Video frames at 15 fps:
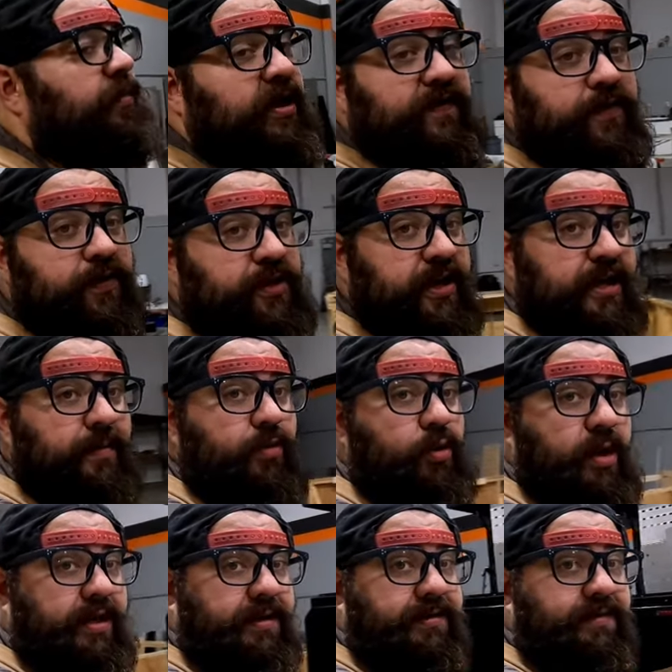But if you think I'm
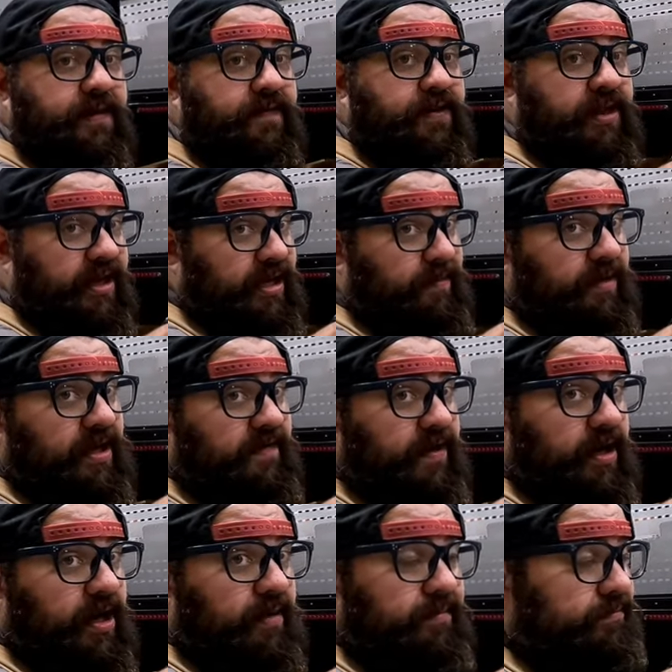quitting, if you think I'm
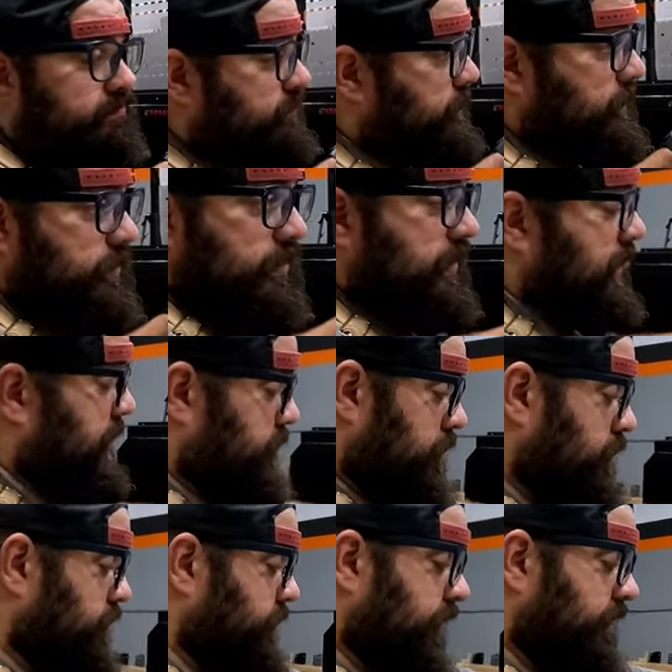giving up, you ain't
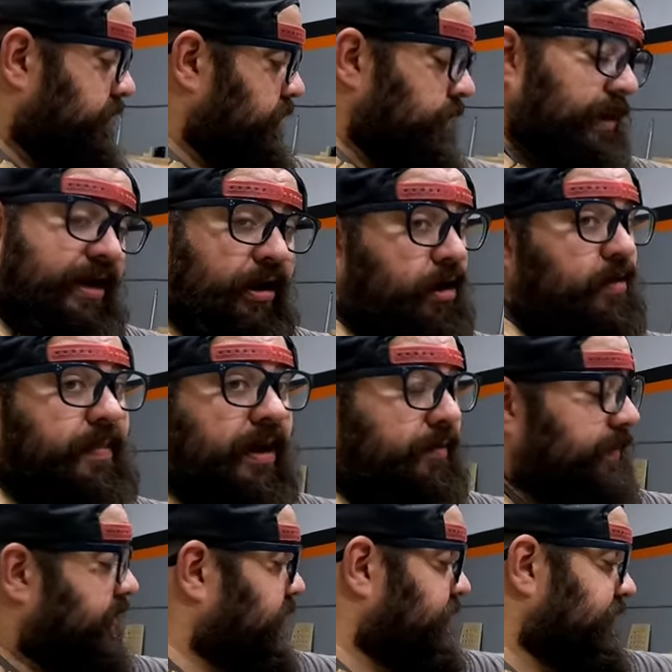heard about me. You ain't heard
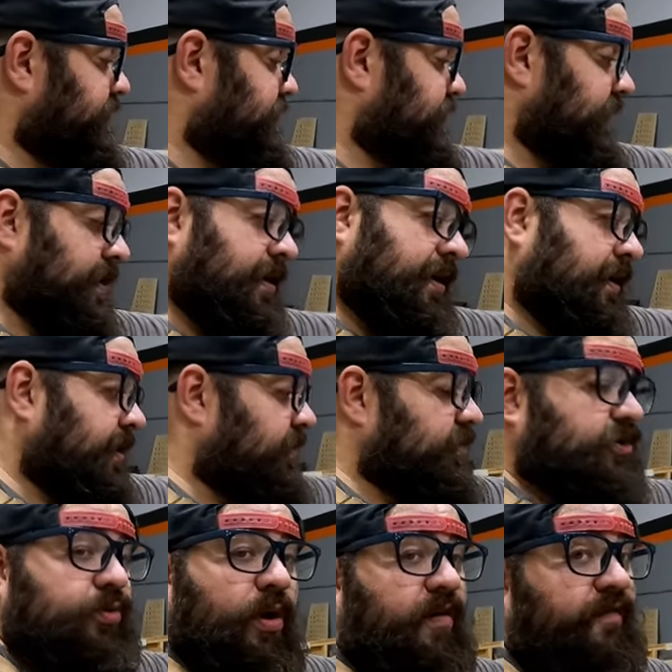about me because it's
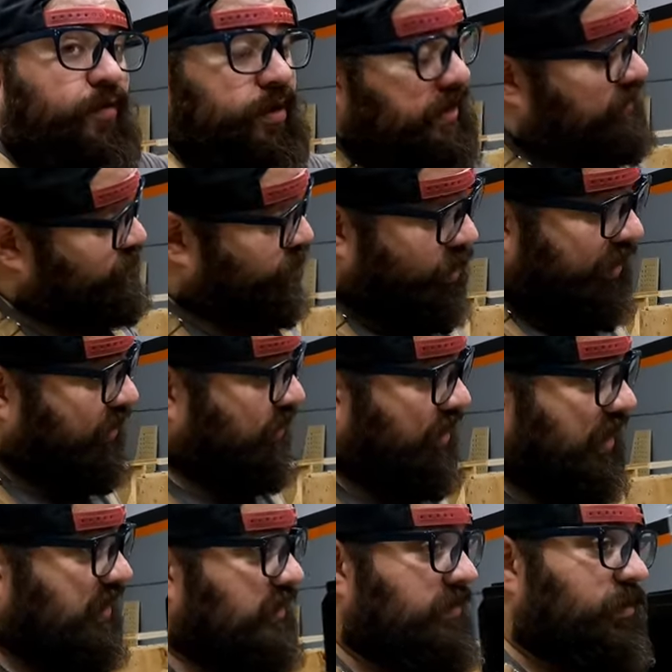it's 12:48. It's one
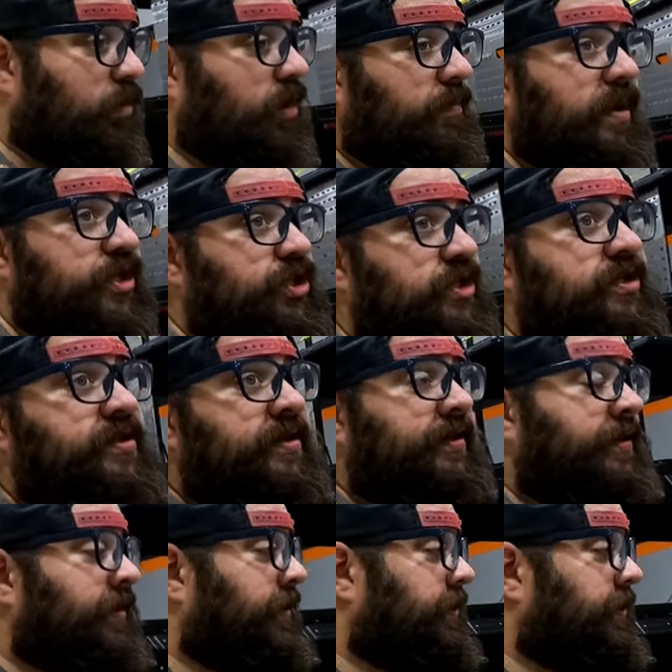o'clock in the morning, bitches.